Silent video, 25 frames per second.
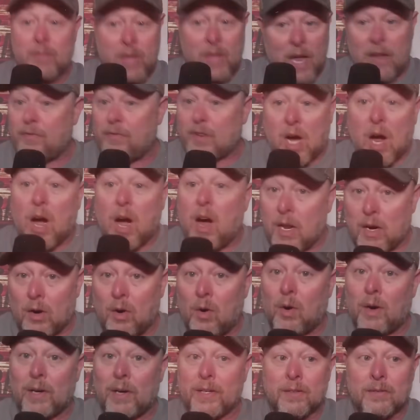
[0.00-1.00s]
they've
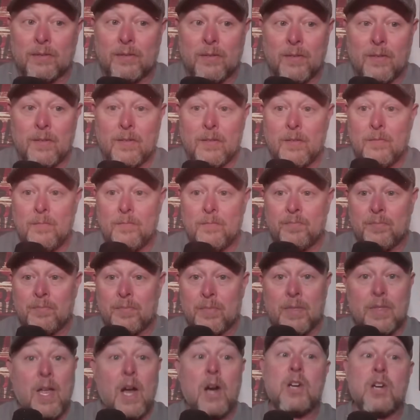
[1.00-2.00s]
caught on.
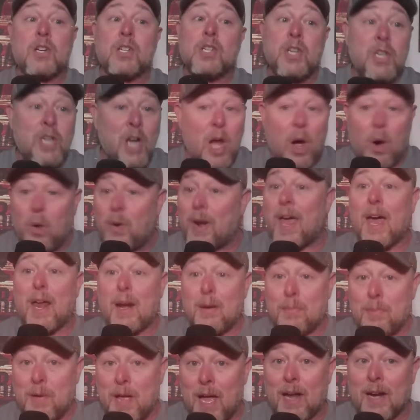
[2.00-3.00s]
There's no
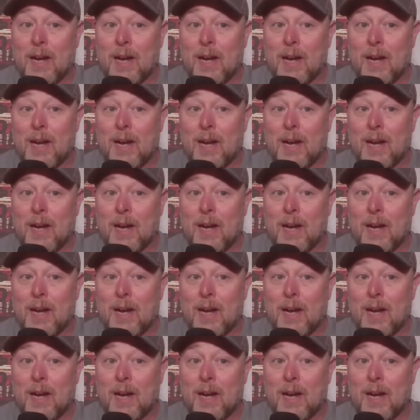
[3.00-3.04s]
doubt